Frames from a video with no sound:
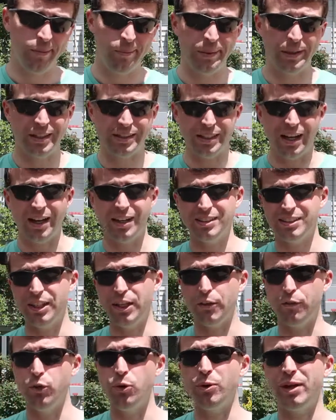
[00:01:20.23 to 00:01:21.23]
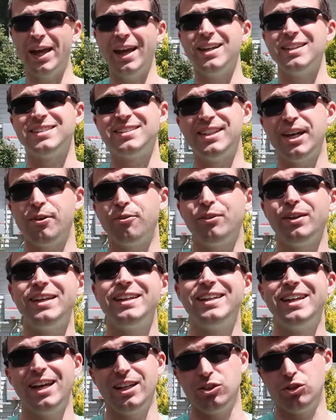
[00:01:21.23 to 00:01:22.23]
because honestly, if you can't safely
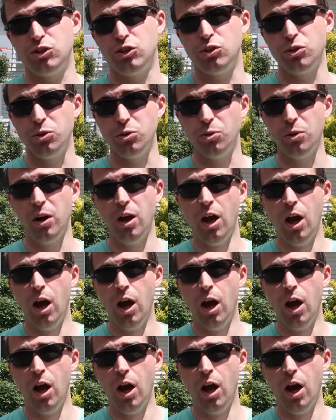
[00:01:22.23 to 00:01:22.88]
get to